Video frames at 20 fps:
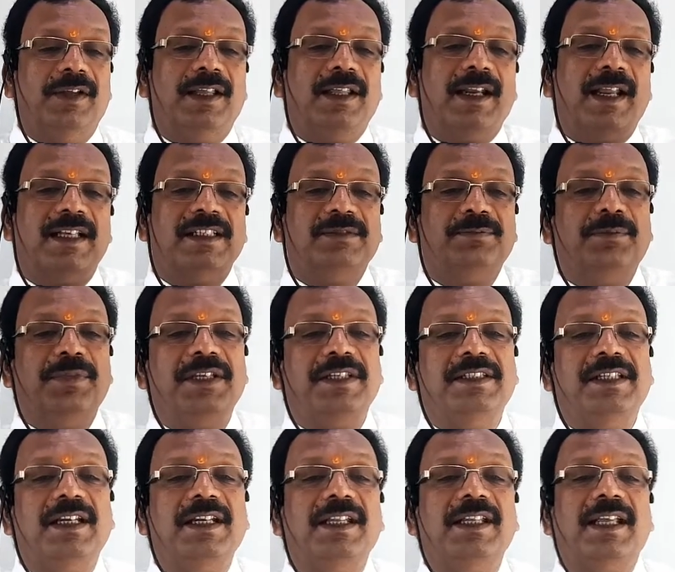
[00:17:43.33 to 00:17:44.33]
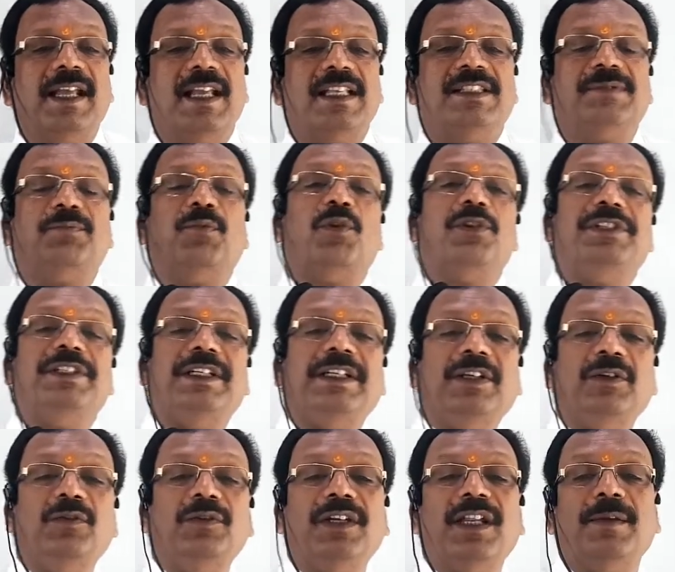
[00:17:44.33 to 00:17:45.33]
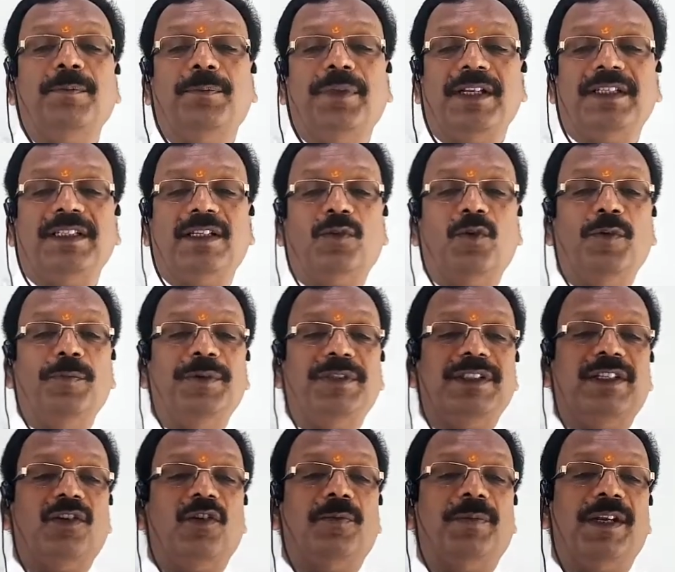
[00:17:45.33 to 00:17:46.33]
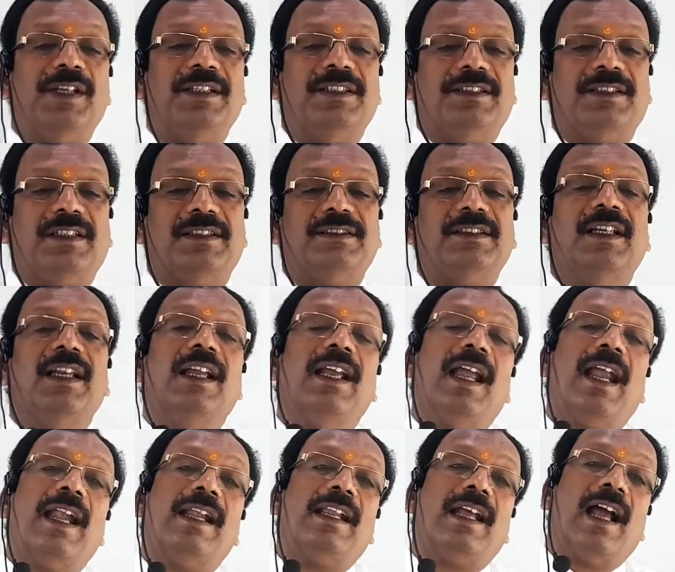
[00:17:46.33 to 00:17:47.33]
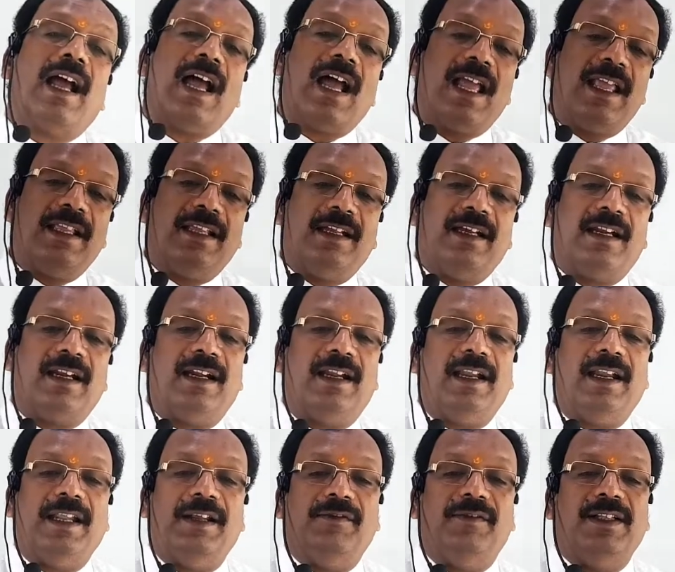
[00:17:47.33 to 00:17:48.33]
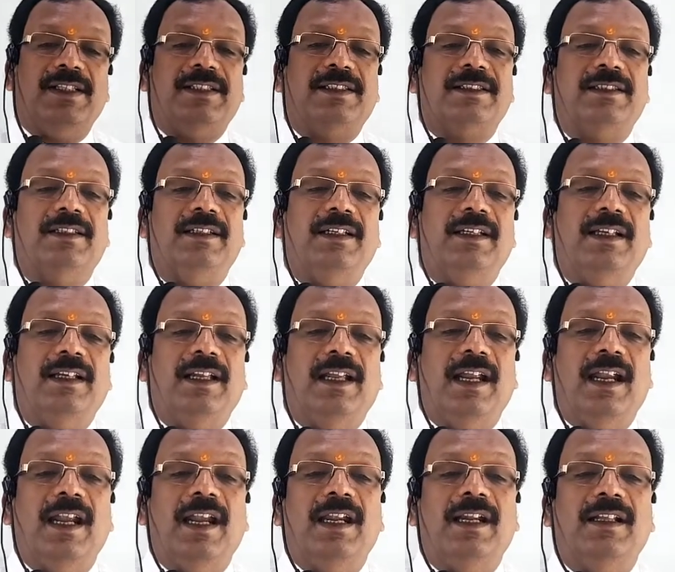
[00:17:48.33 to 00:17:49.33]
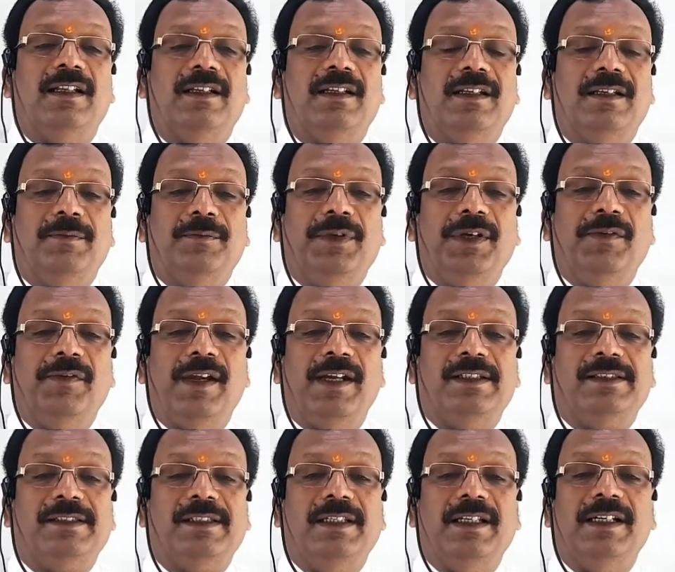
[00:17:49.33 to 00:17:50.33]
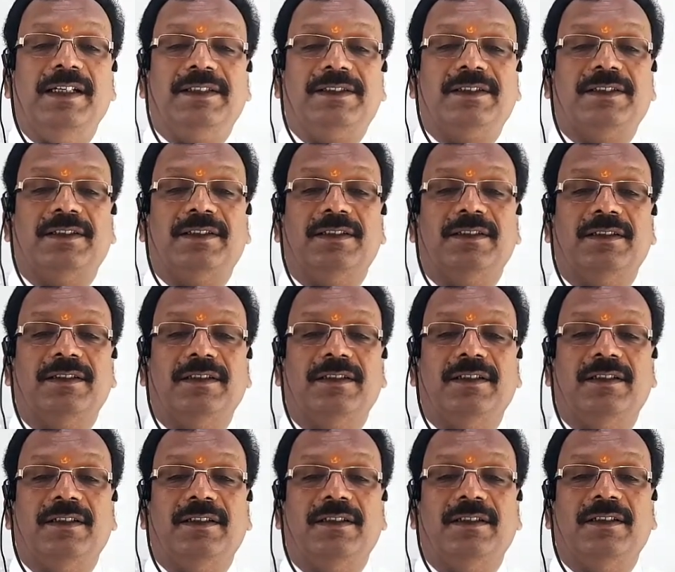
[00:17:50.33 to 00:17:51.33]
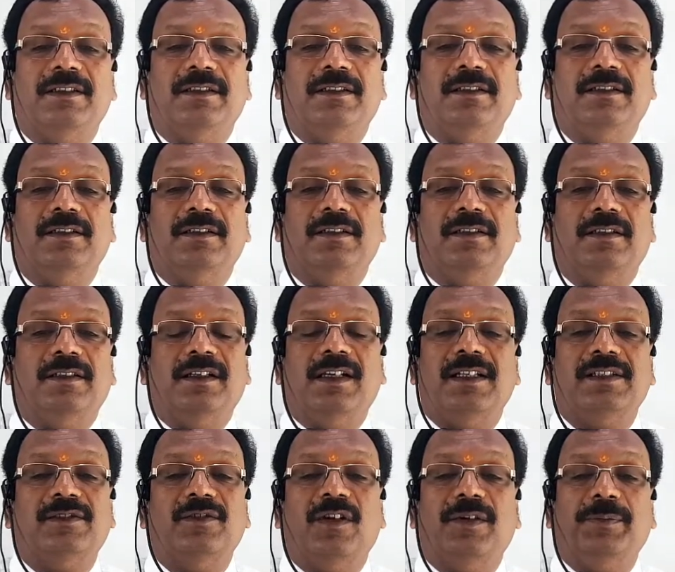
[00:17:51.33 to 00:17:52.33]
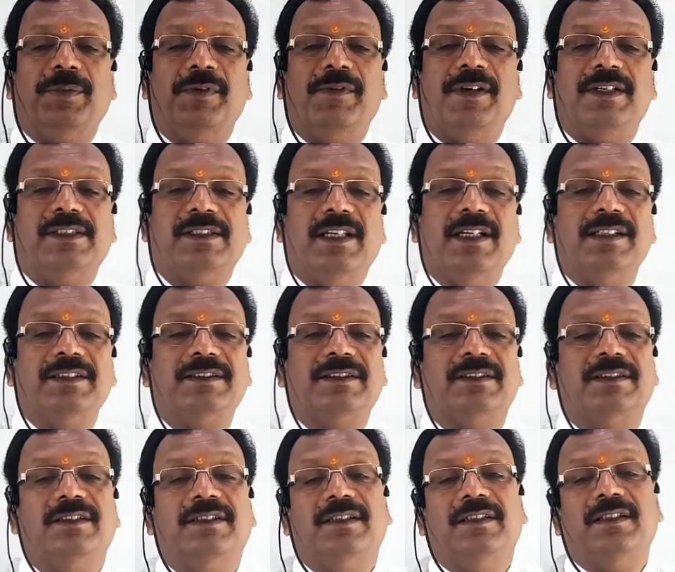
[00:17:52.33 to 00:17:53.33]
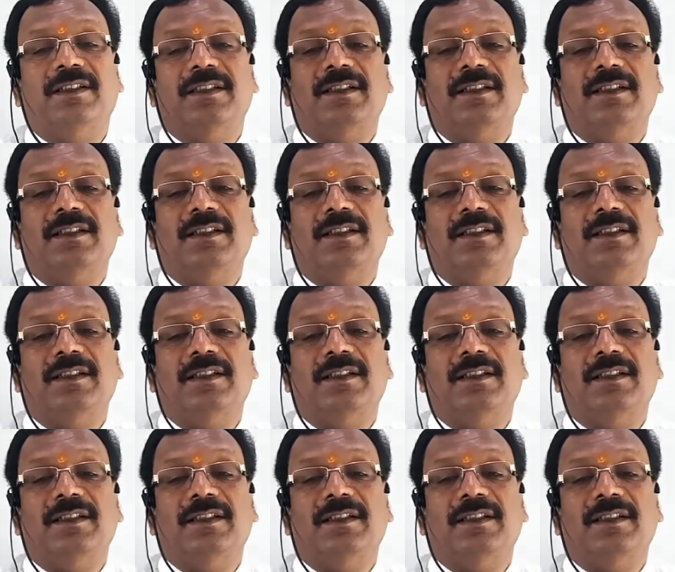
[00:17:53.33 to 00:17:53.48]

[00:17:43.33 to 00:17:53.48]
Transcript: whereas BJT has positive temperature coefficient of resistance at high current levels and prevents leads, does not prevent leads